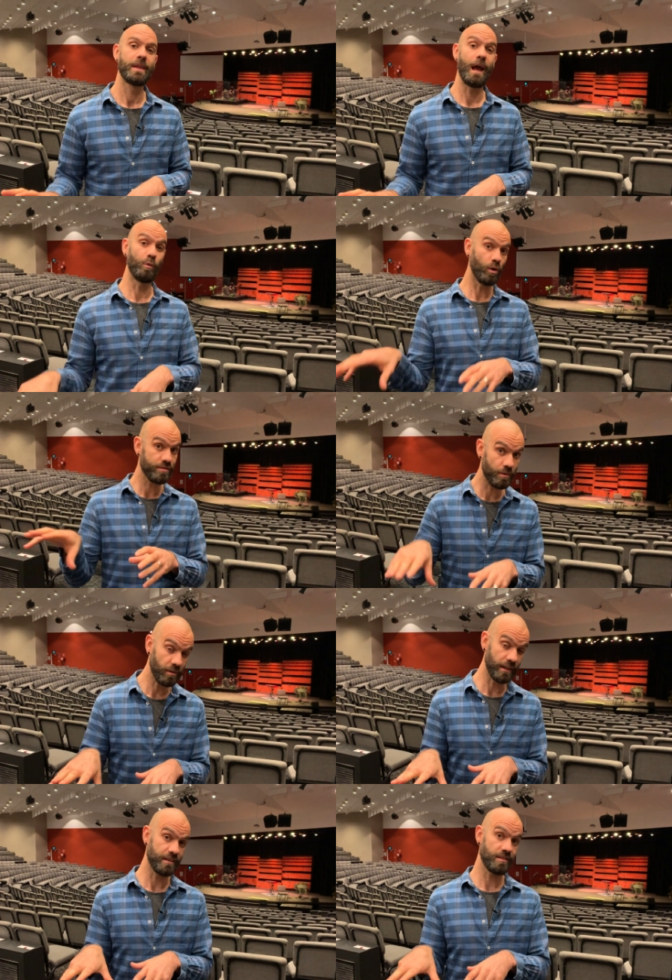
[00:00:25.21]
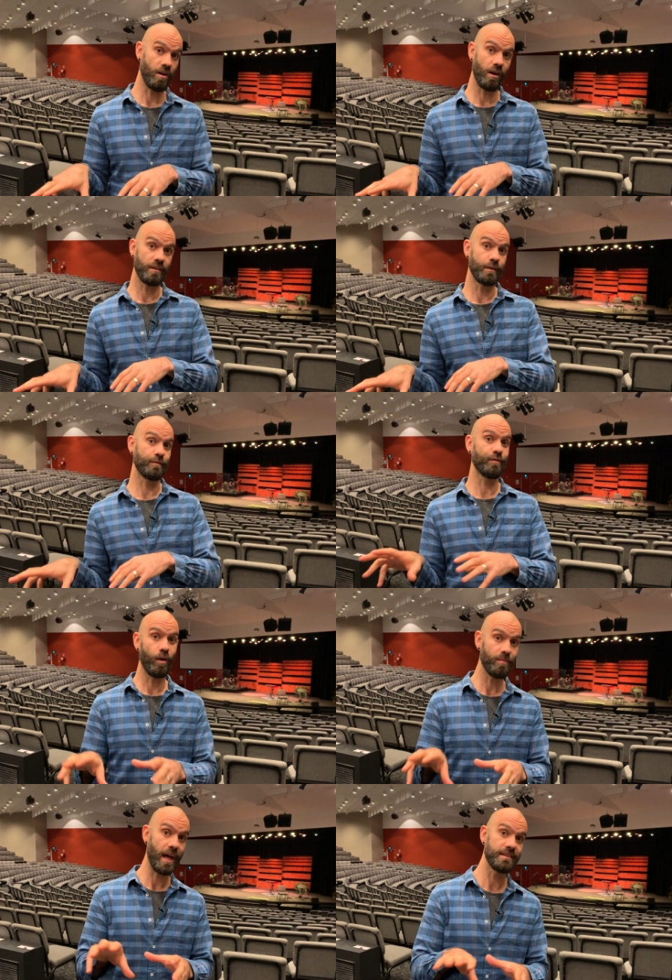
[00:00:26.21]
And we're also really excited that
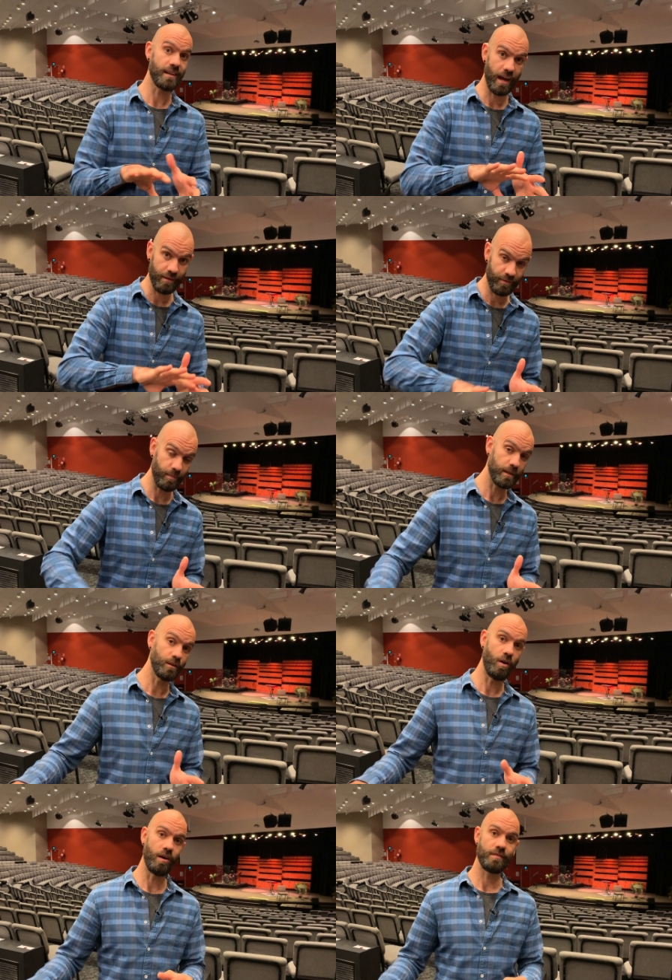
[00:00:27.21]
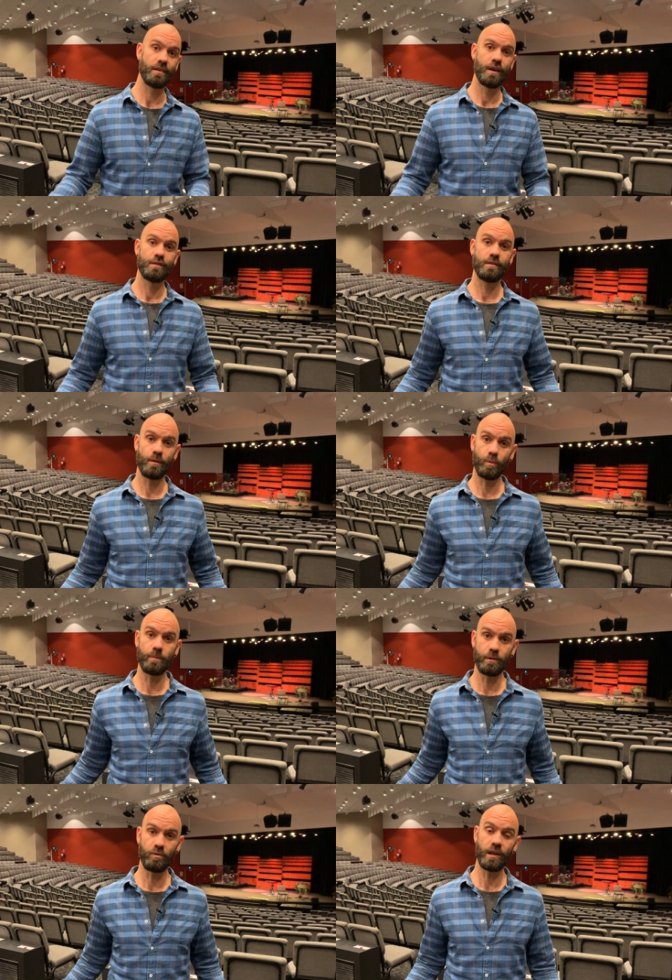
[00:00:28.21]
from that date, from the 9th, that we'll
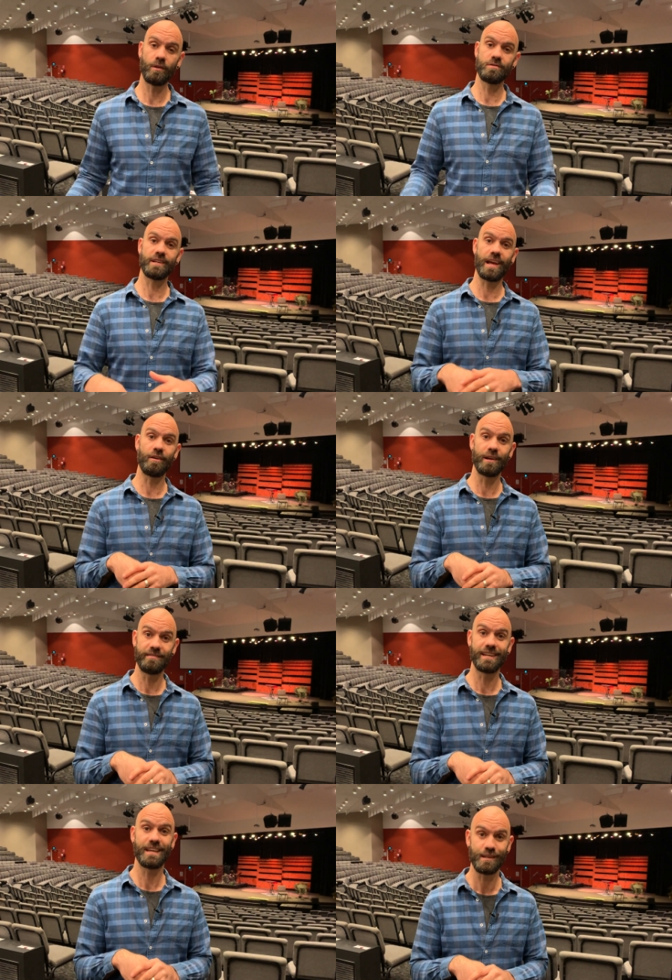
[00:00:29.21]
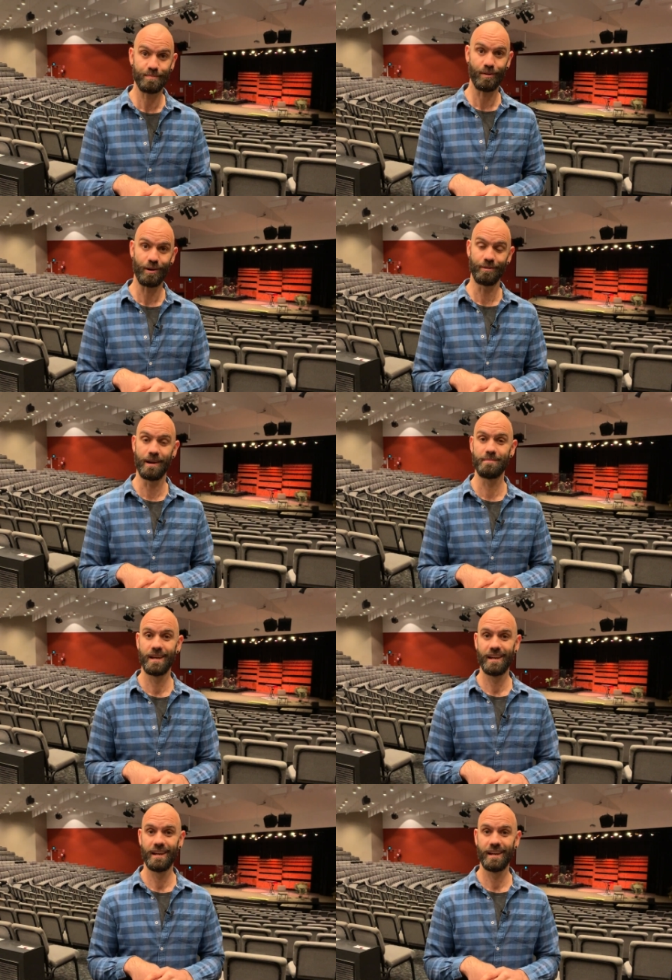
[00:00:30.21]
be relaunching our EV Kids program.